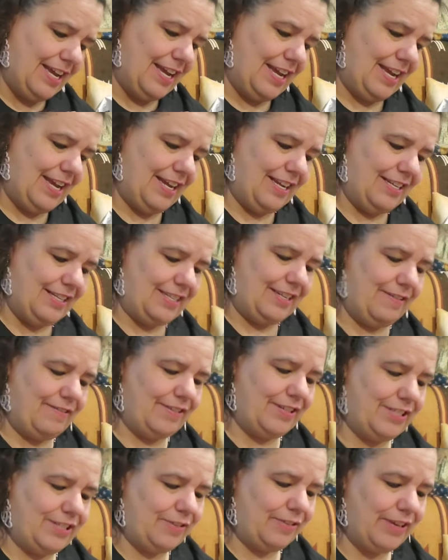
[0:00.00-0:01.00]
And so
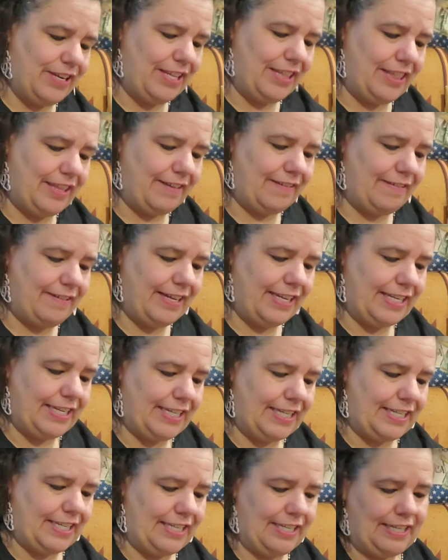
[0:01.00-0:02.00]
we're sorting through
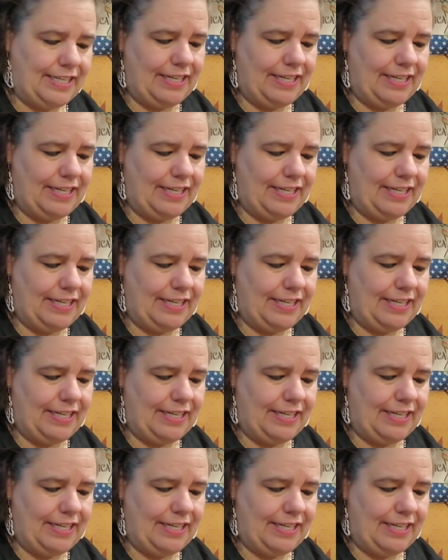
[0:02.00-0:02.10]
it.